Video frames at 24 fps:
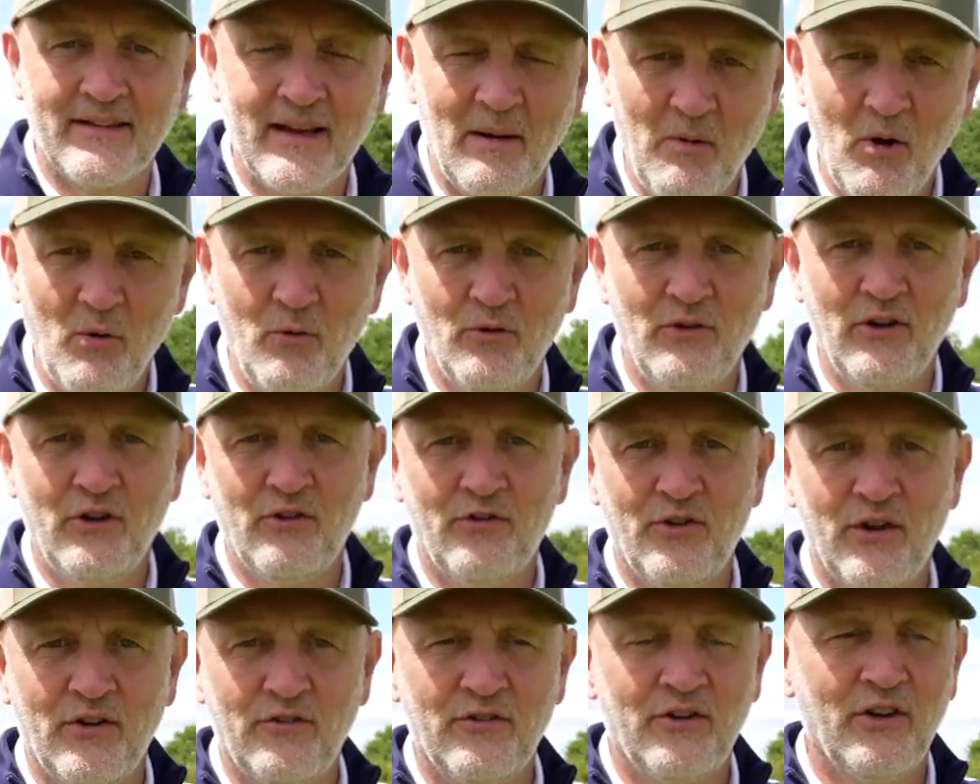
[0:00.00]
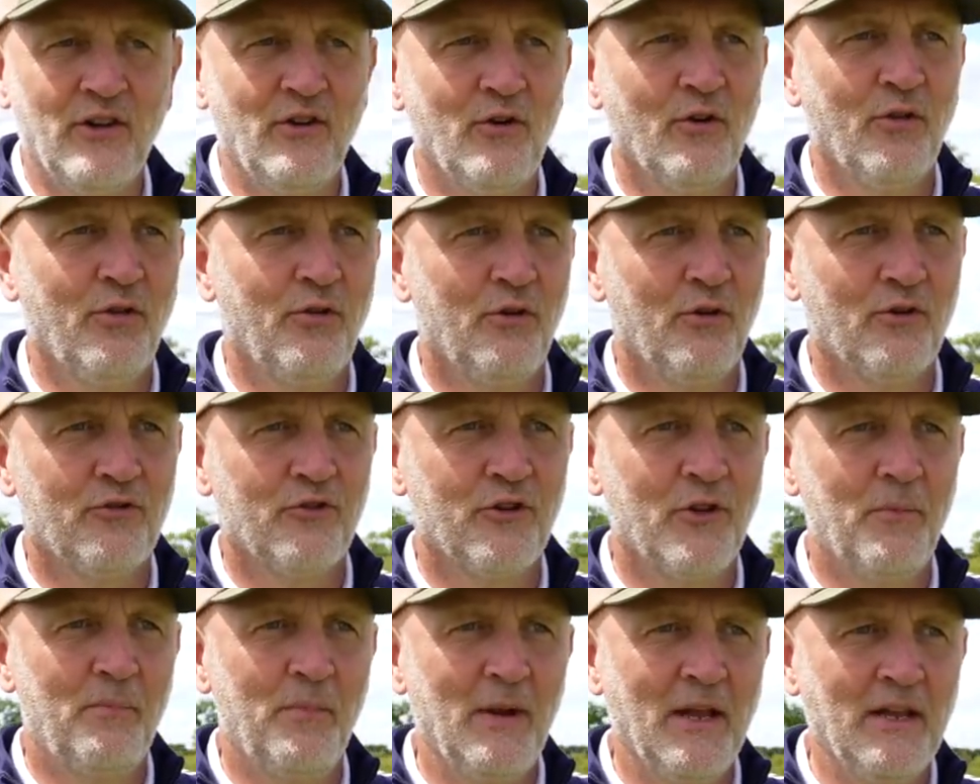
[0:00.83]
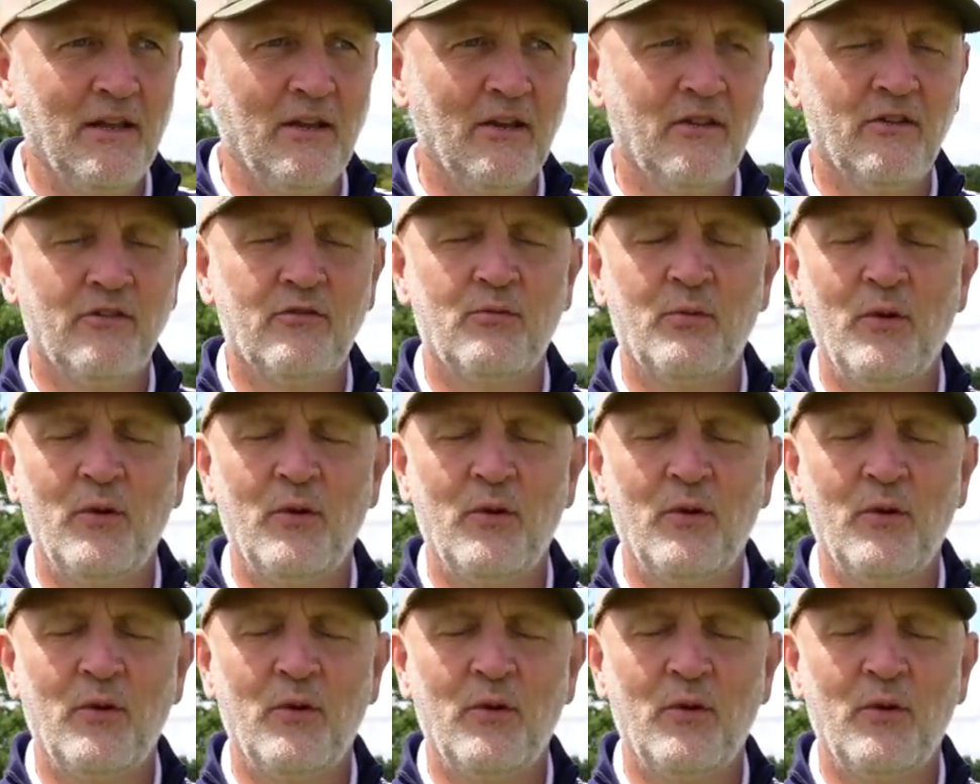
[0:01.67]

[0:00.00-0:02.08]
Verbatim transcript: I'm always interested in your thoughts and opinions.